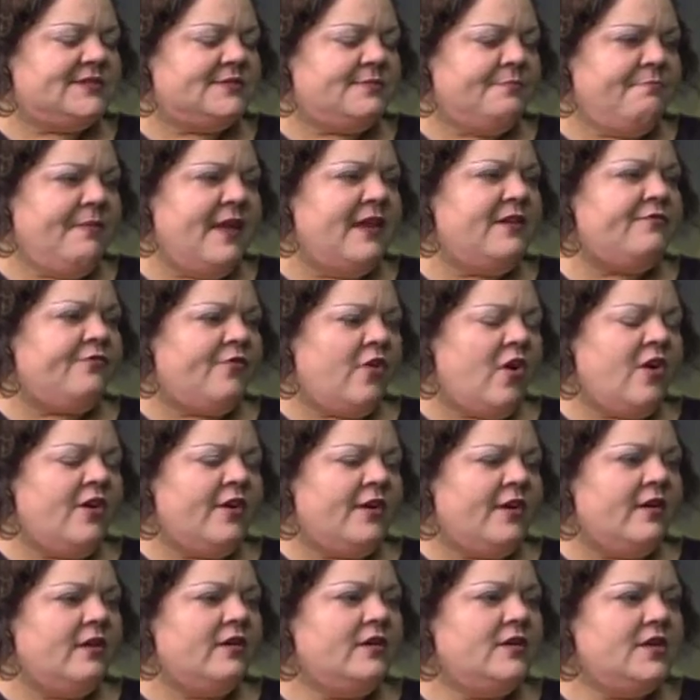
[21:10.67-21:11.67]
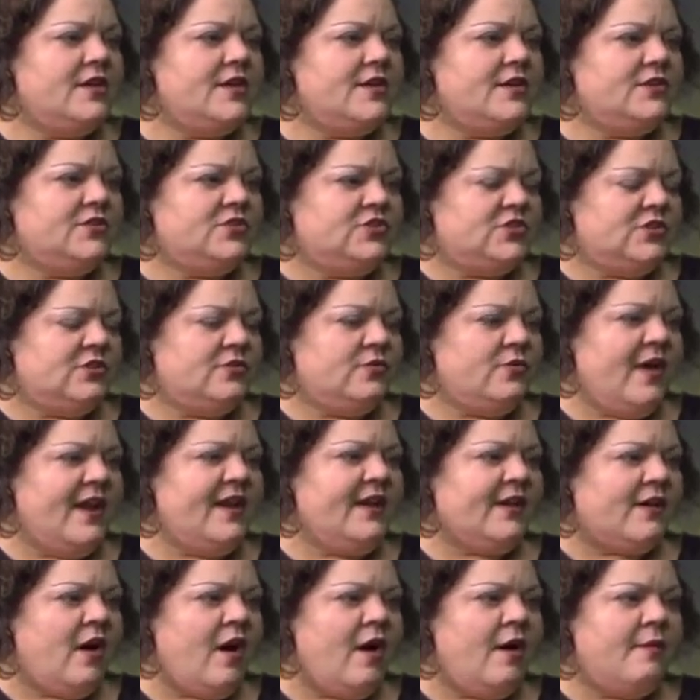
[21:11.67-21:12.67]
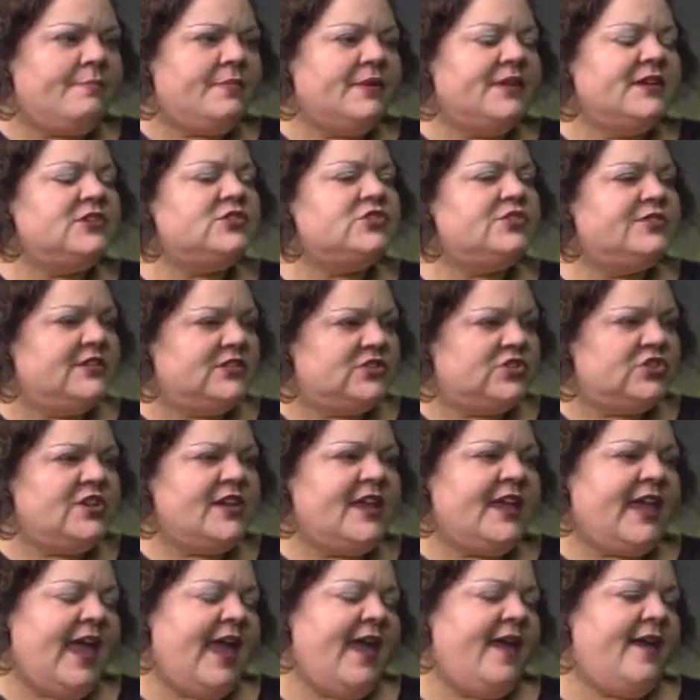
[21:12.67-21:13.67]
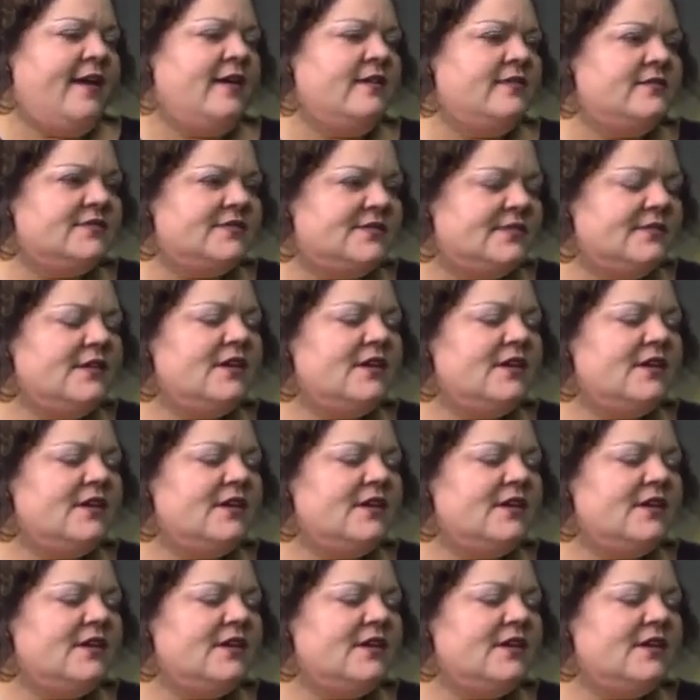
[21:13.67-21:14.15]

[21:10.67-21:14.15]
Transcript: meant for her to do and accomplish, that she can.